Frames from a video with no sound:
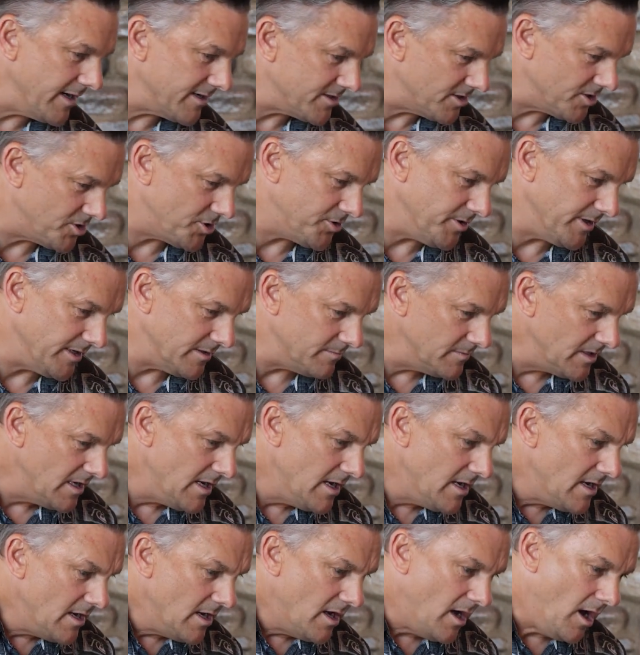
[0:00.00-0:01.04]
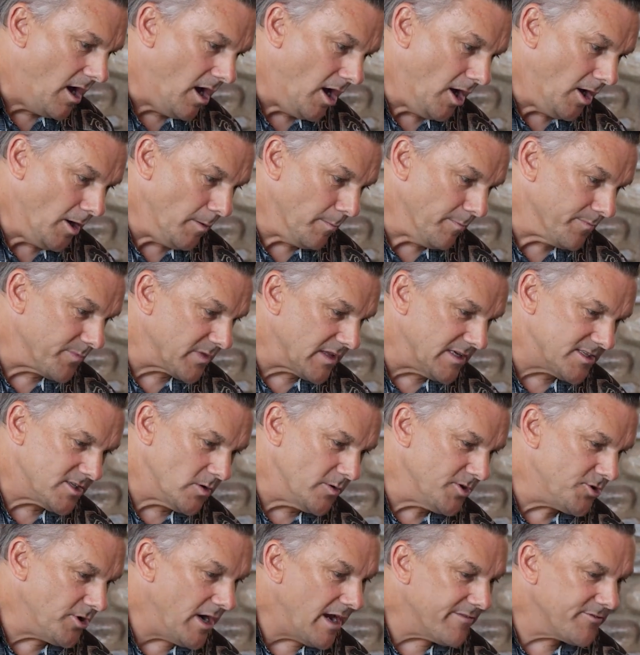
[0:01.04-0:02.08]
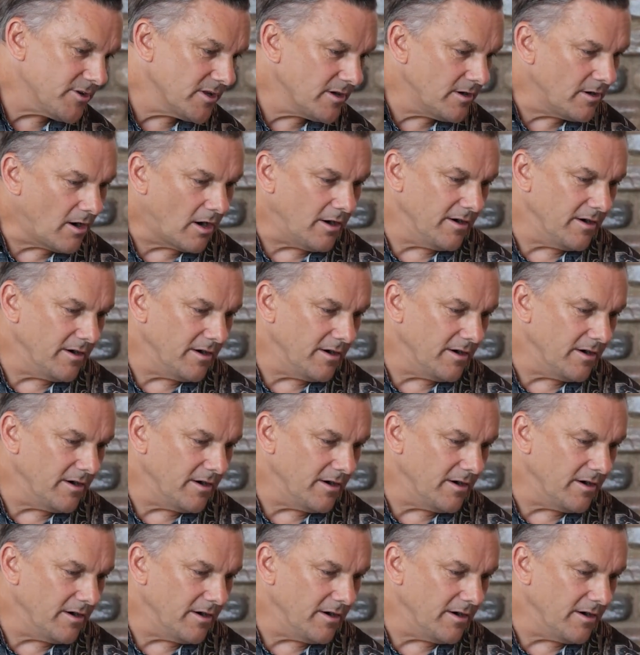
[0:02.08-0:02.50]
lake to treat. So we drafted an